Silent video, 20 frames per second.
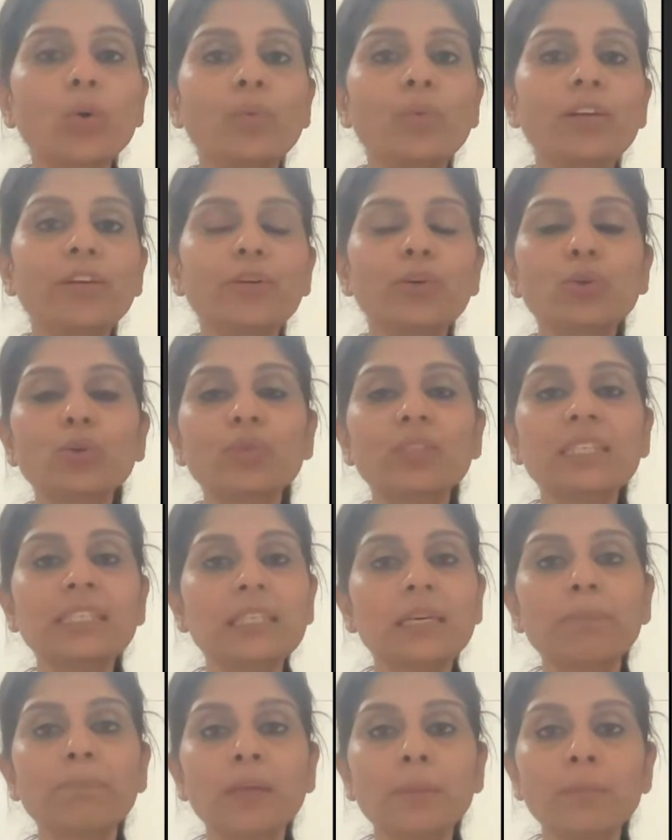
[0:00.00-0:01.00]
will you do in
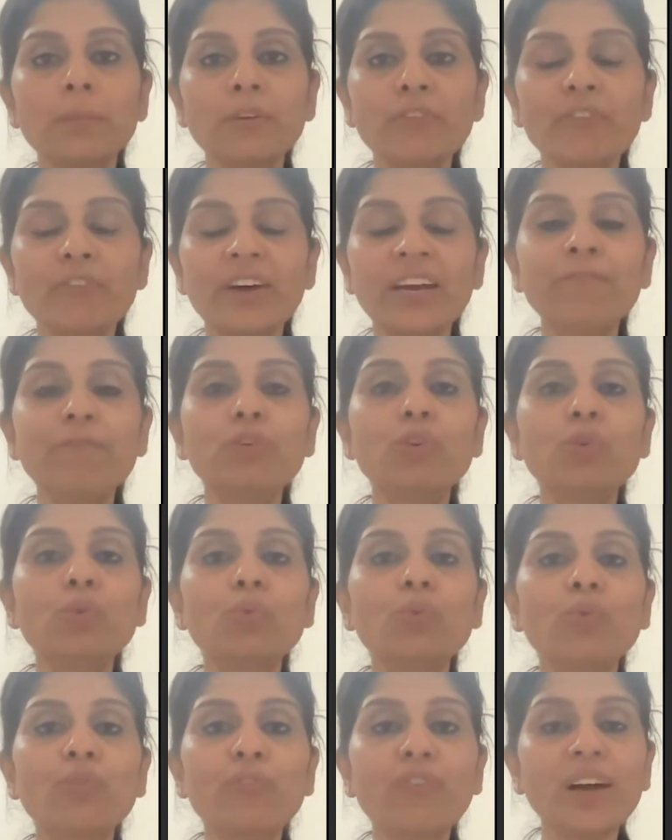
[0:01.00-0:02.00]
step number 5? To
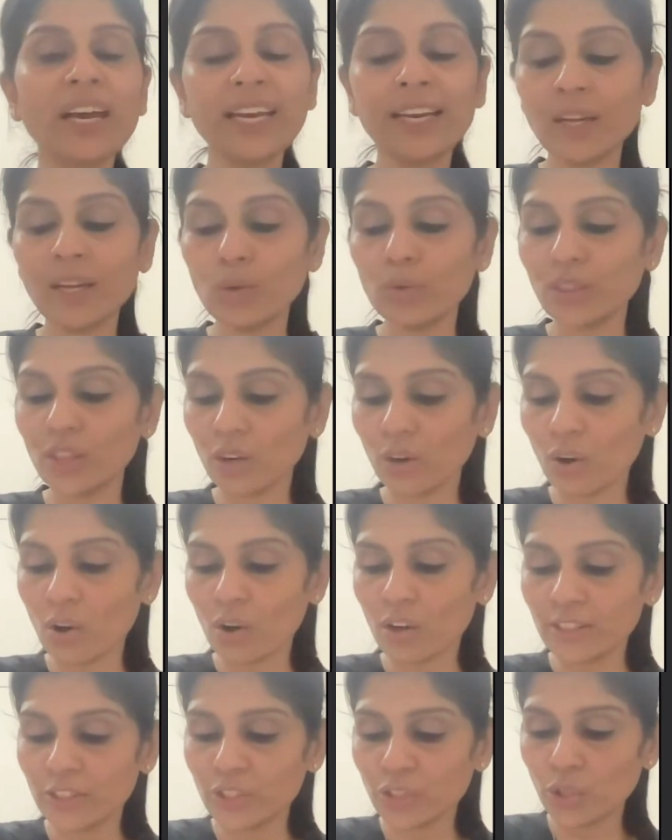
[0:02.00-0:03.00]
find out the
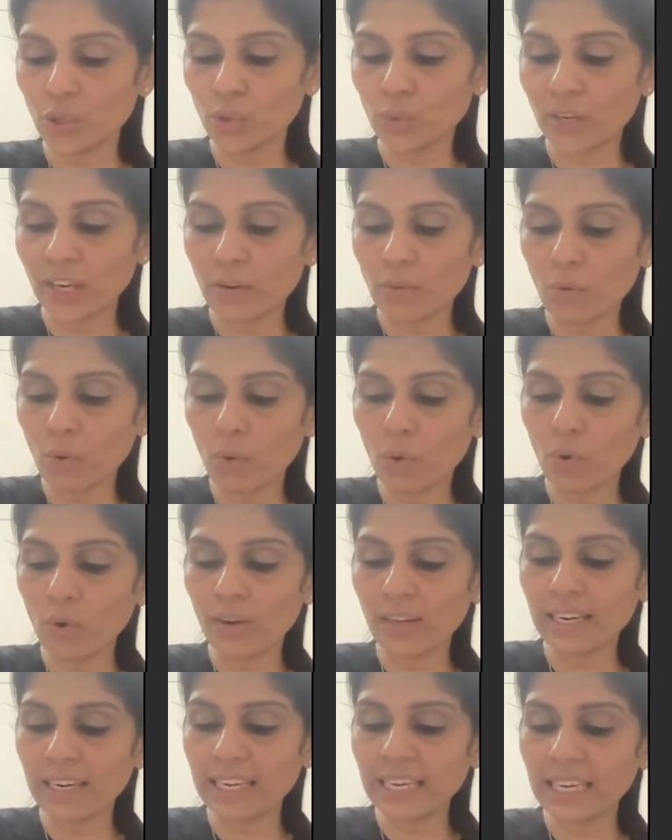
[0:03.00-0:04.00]
cause, you give
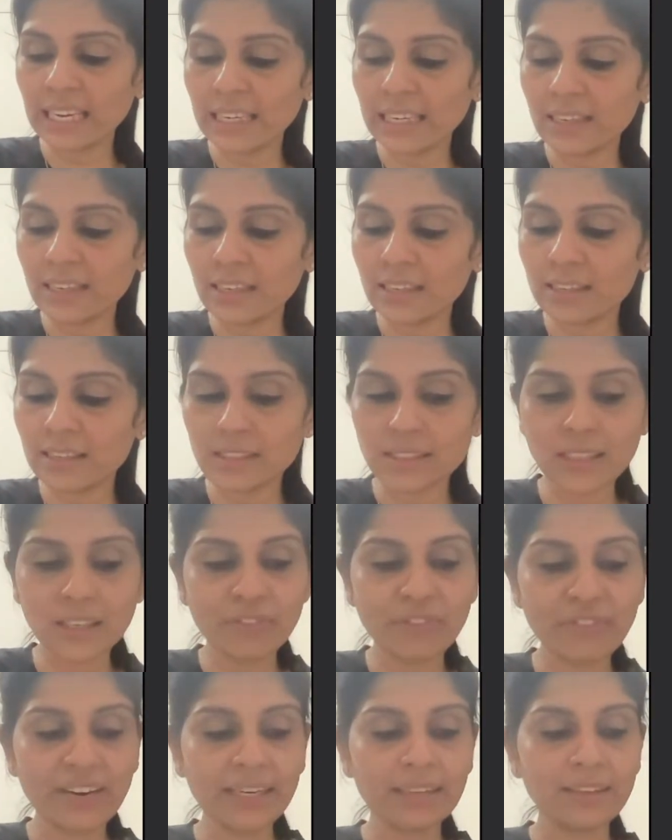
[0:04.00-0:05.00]
orally intrinsic
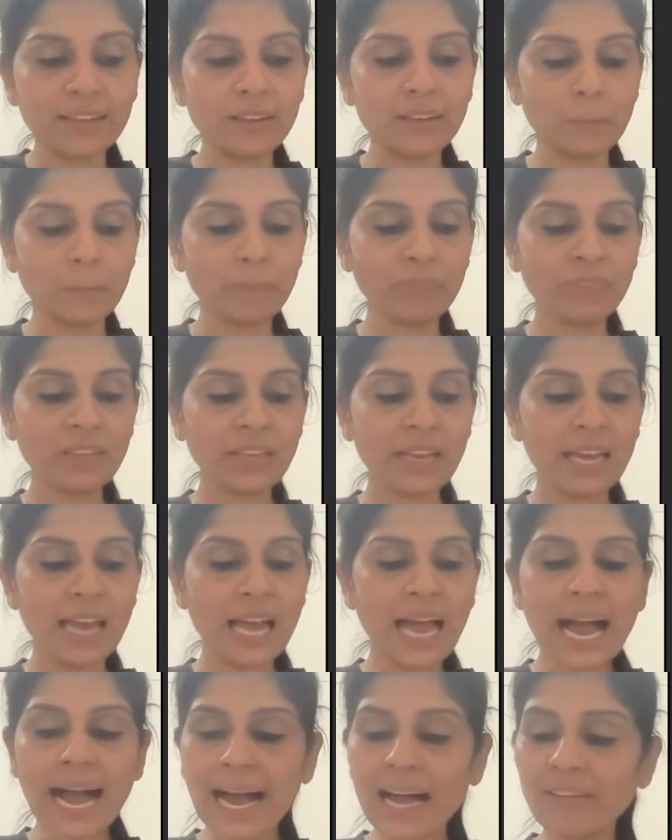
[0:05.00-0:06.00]
factor.
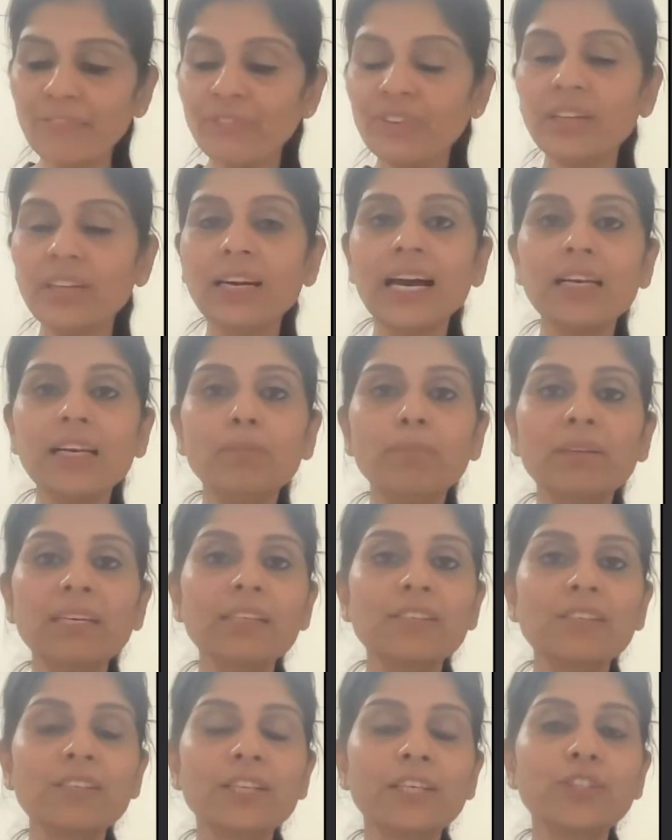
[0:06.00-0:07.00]
After
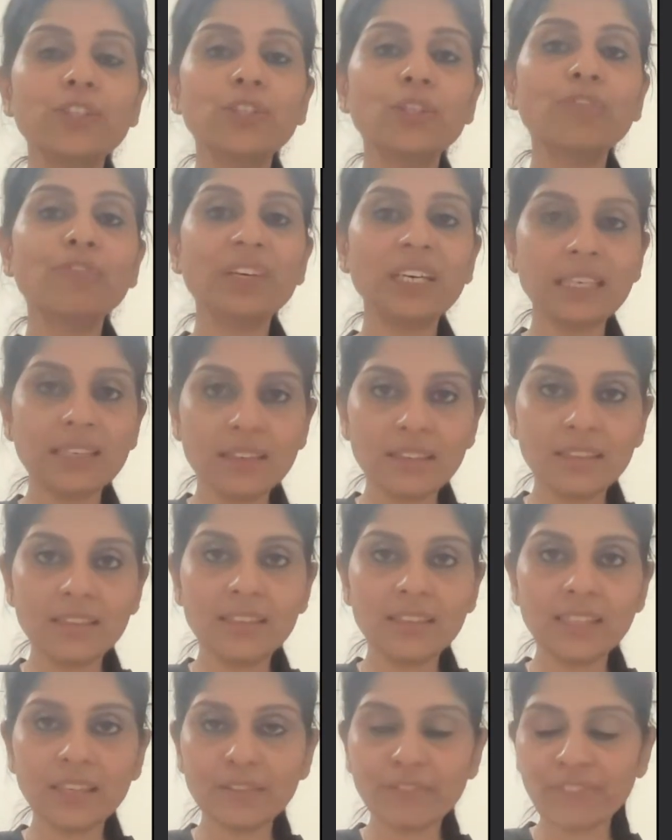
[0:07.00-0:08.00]
administration of
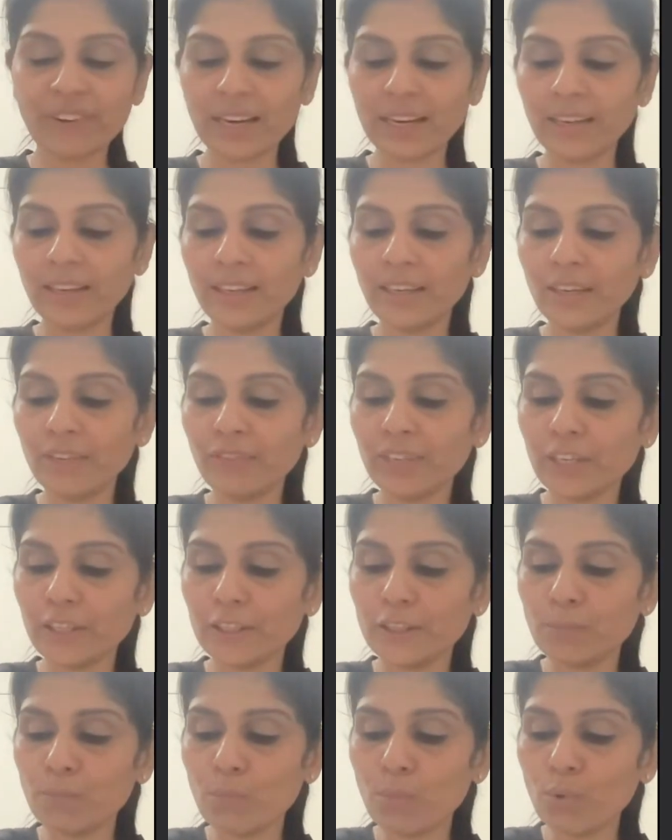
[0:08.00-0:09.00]
intrinsic factor, if it
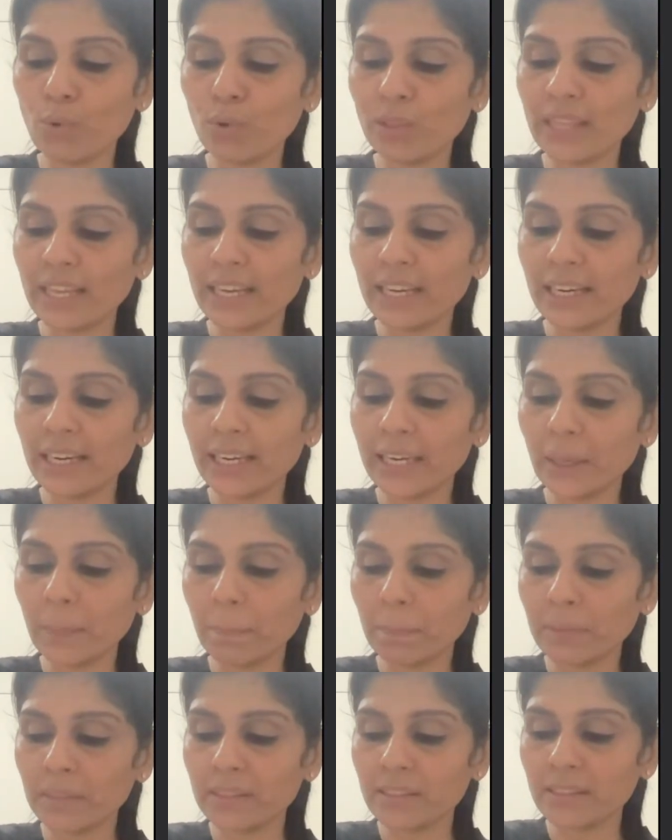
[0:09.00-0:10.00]
is more than
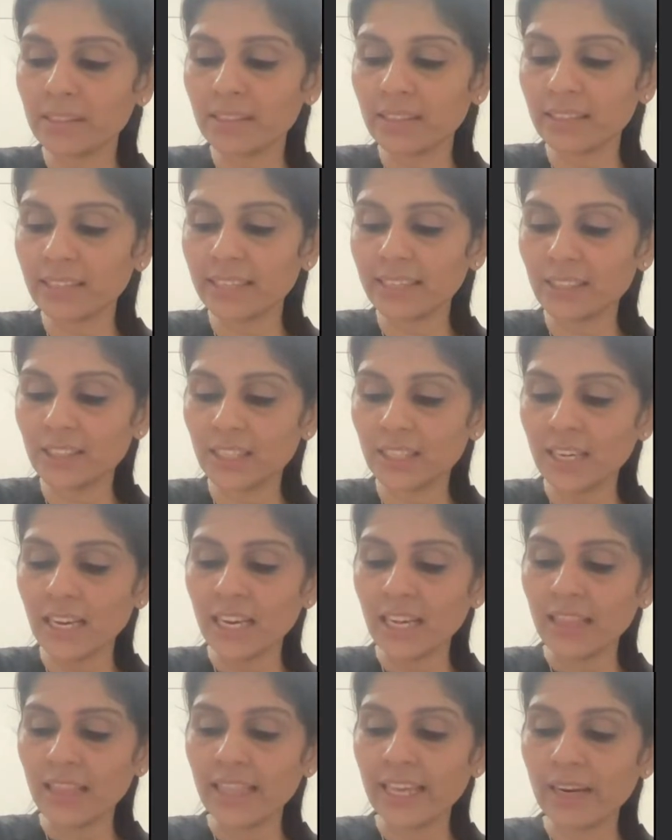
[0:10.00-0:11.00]
10 percentage,
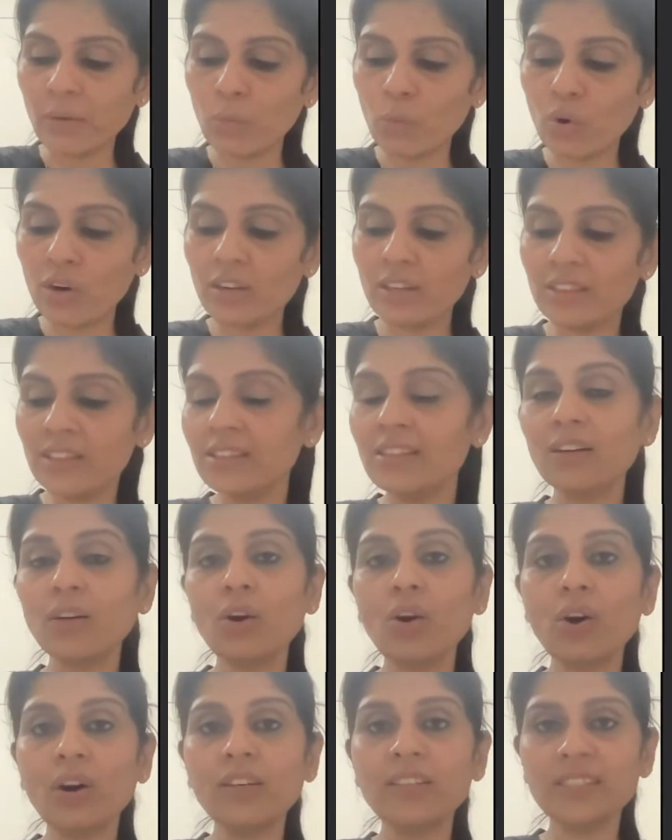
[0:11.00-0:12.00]
then what is the
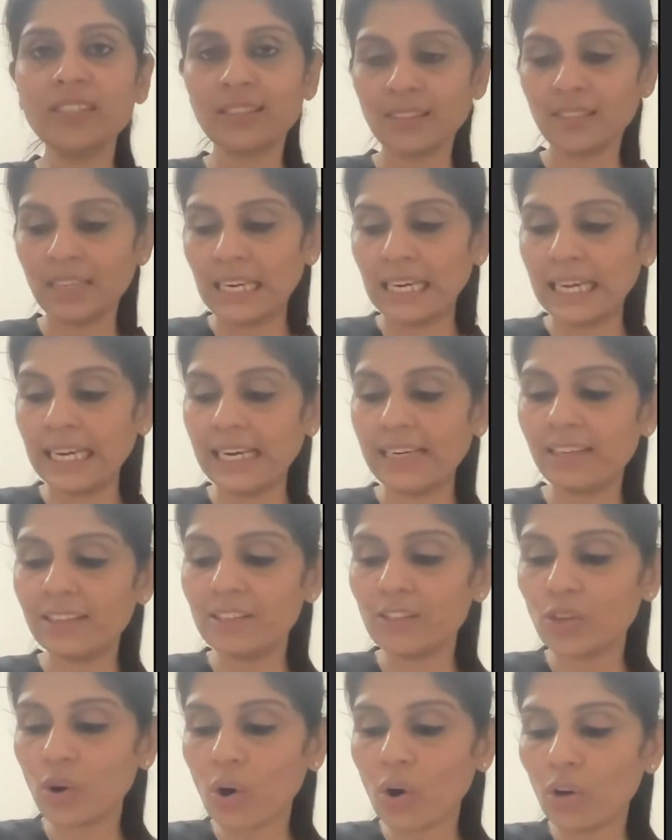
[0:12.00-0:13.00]
cause? It
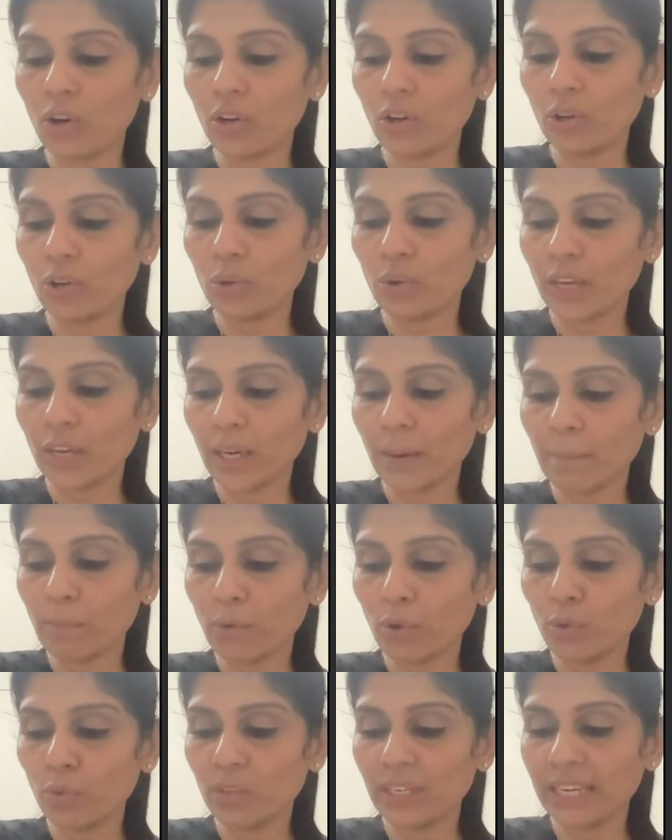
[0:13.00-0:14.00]
is
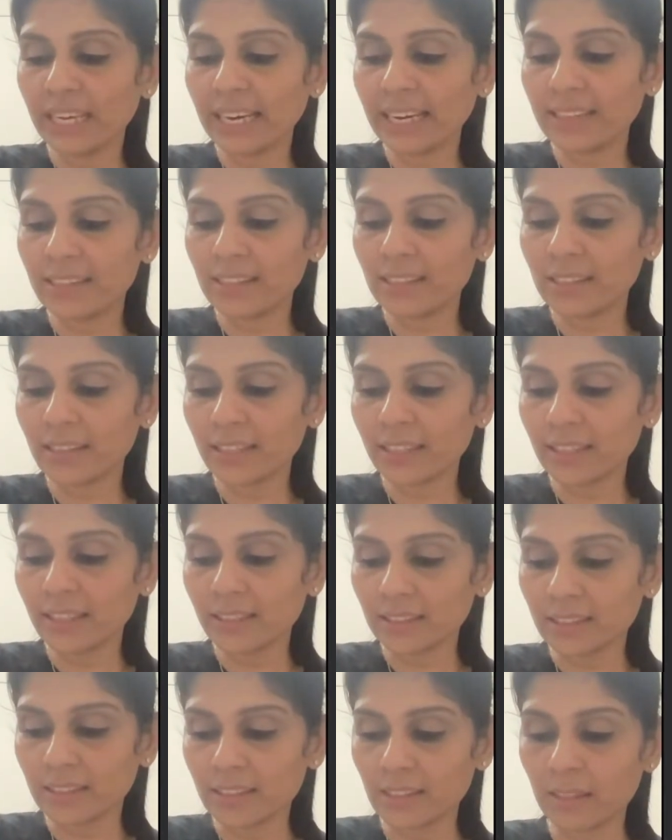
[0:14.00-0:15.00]
autoimmune
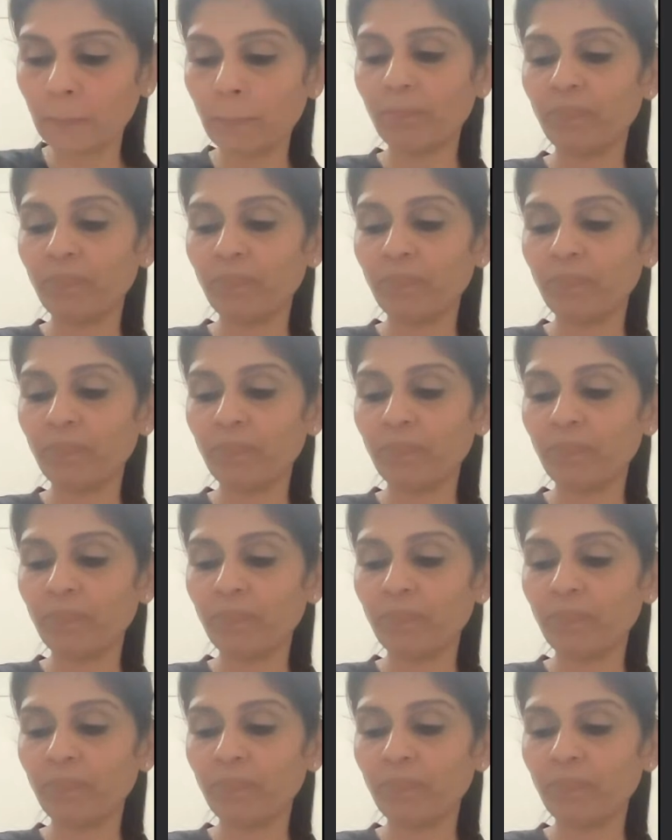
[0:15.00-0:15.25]
gastritis.